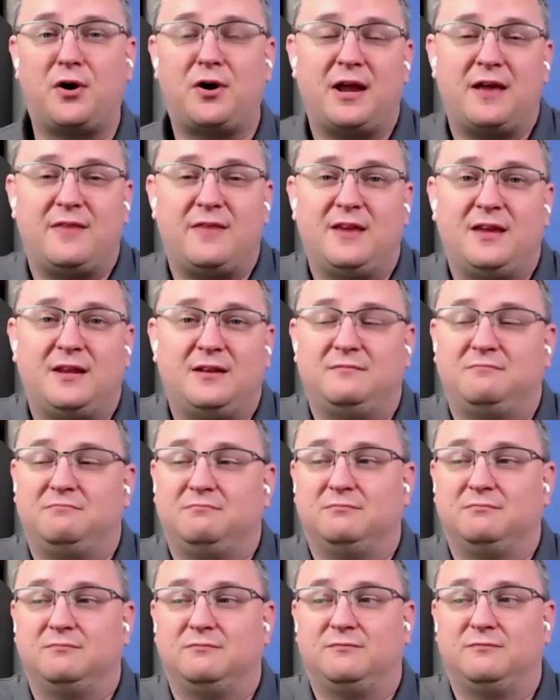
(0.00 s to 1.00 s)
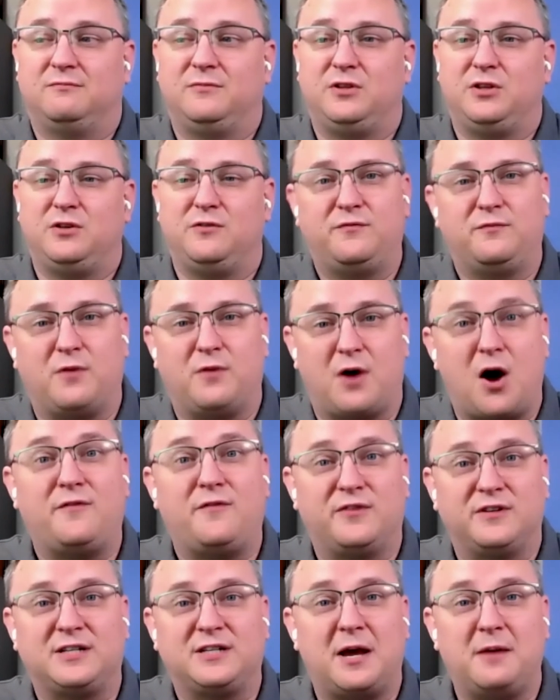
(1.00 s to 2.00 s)
And then you
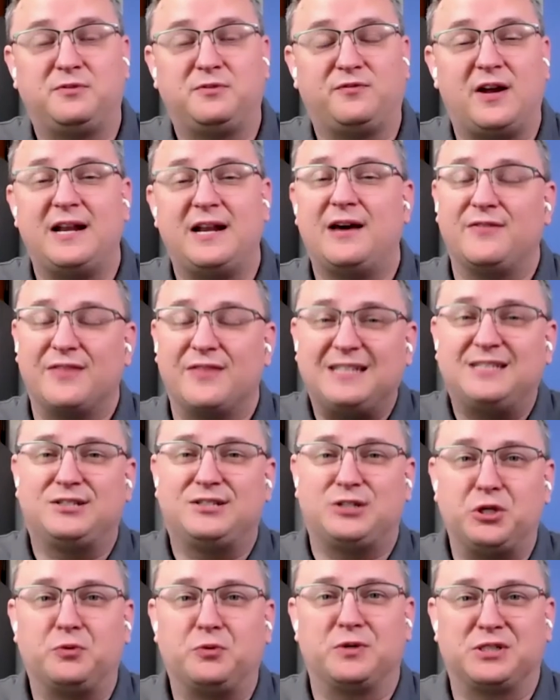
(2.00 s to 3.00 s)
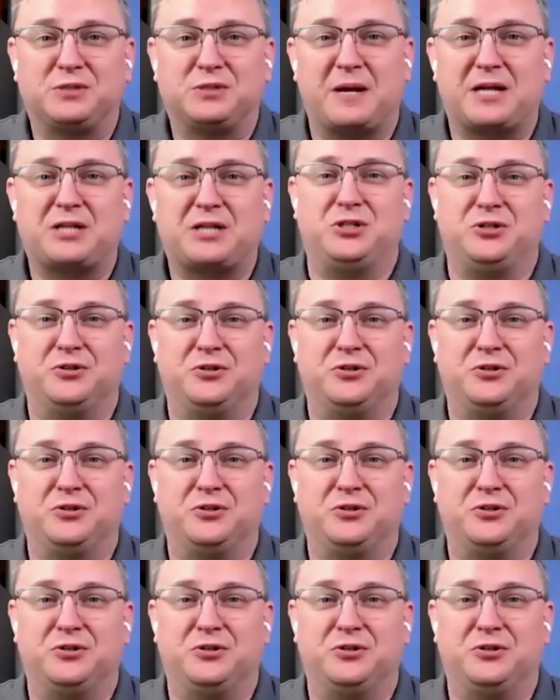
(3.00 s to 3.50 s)
oftentimes find out they still respect you.